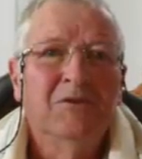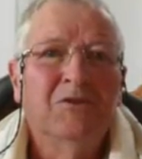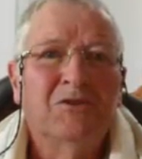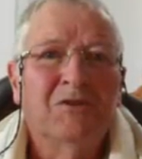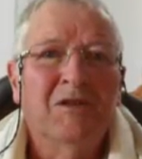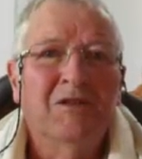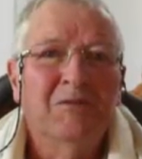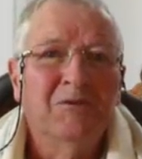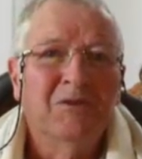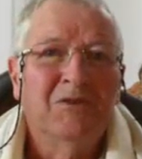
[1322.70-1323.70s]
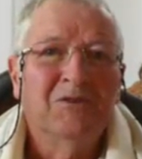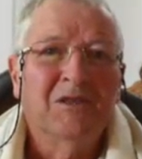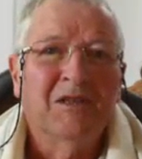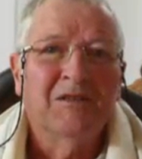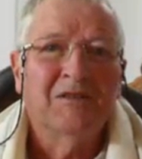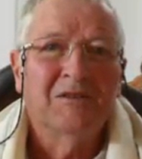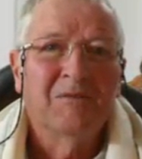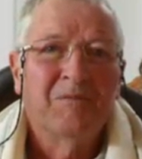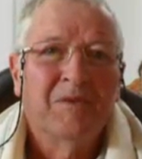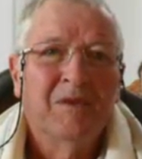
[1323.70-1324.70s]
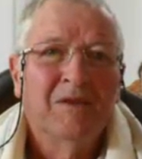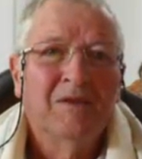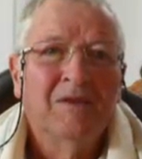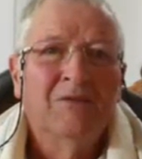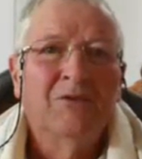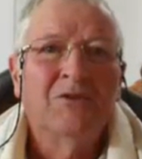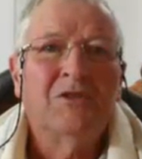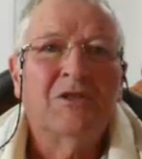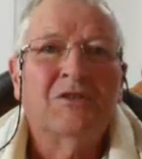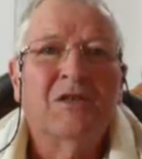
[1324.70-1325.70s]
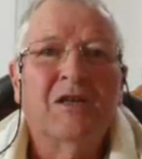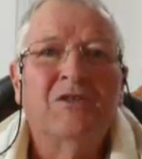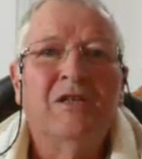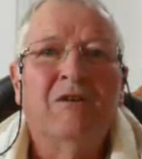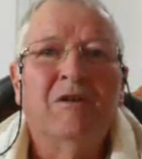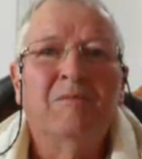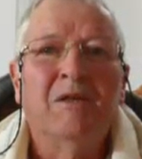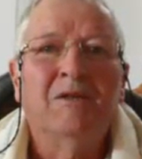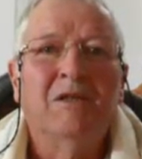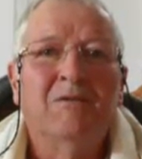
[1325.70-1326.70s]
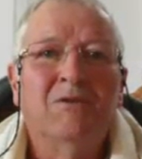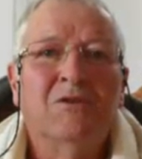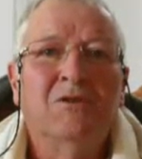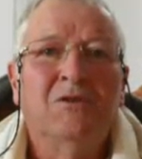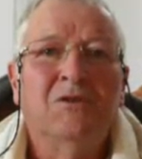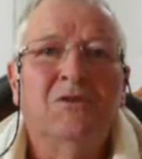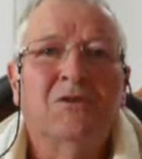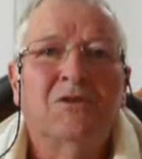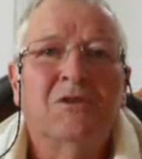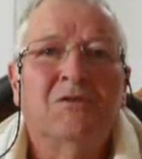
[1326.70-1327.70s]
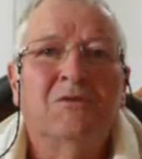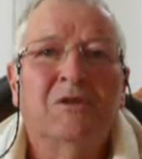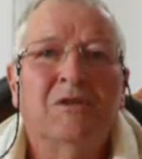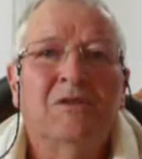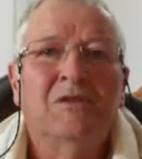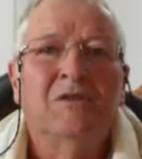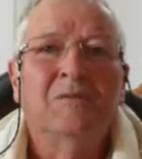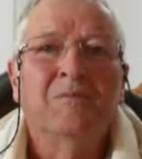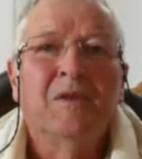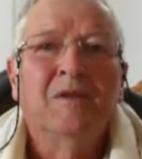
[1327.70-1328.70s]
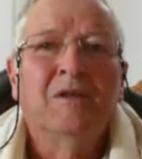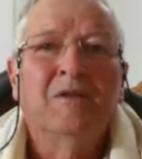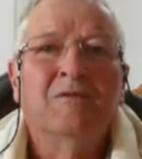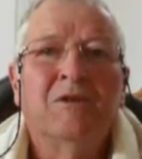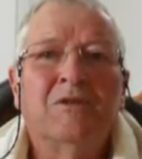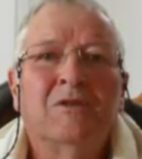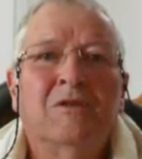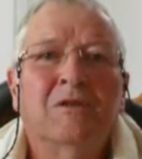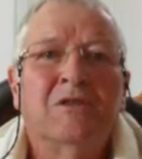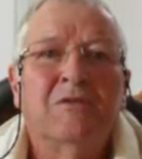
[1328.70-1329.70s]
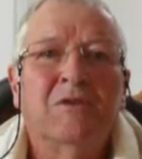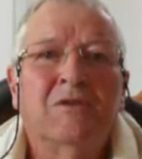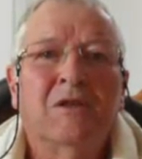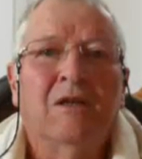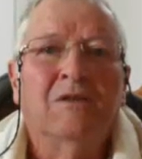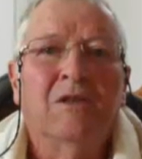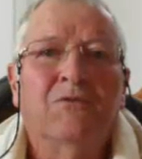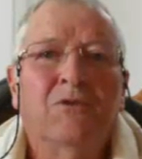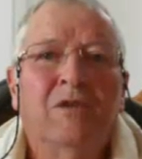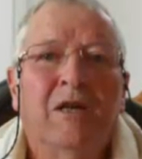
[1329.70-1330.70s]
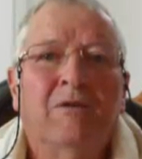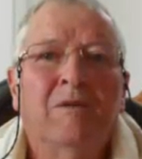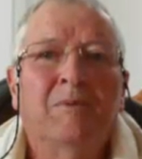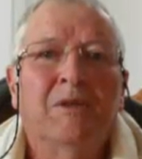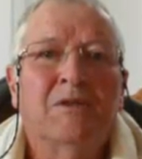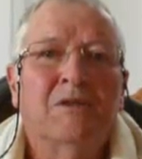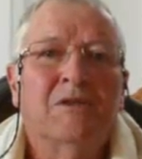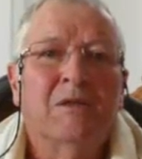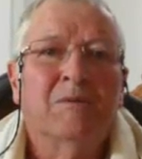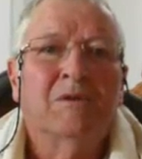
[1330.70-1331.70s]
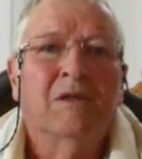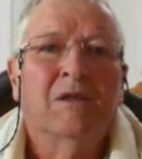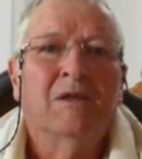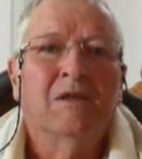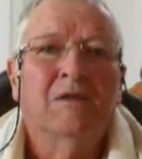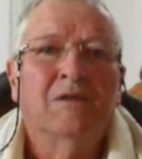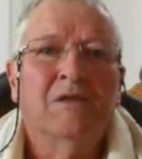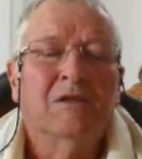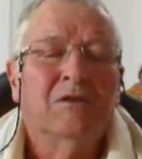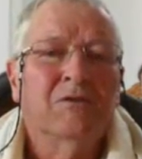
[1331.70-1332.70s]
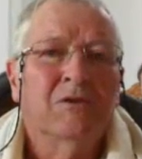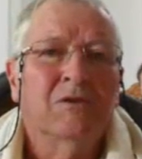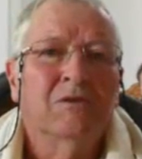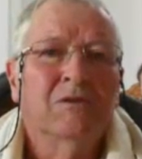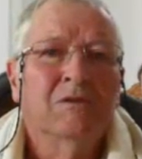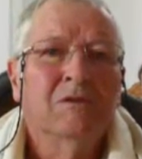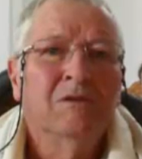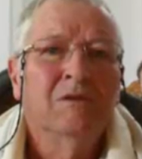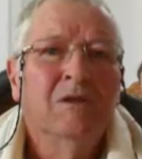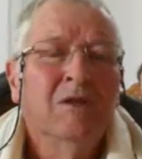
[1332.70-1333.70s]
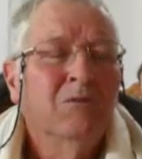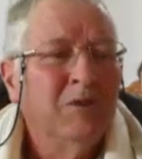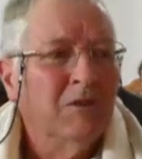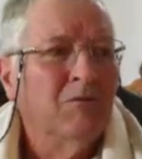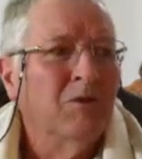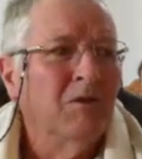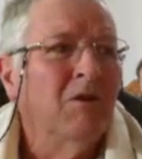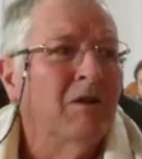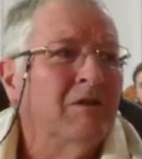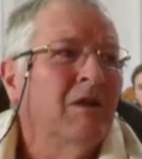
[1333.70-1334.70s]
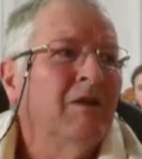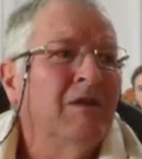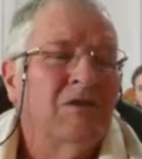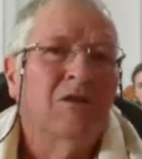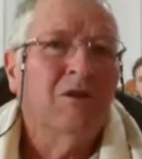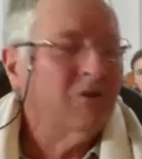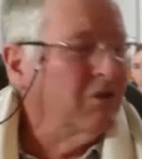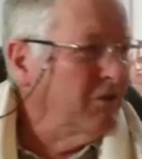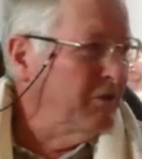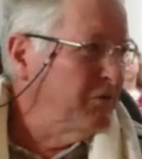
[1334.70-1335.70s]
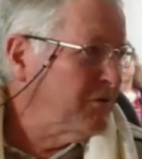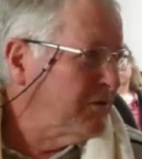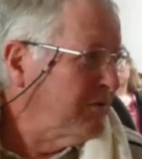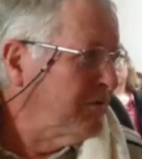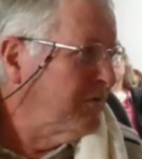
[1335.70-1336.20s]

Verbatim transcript: your stranger within your gates. For in six days Yahweh made the heavens and the earth, the sea, and all that is in them, and rested the seventh day. Therefore, Yahweh blessed the Sabbath day and sanctified it. We've got to realize there's a lot to lose.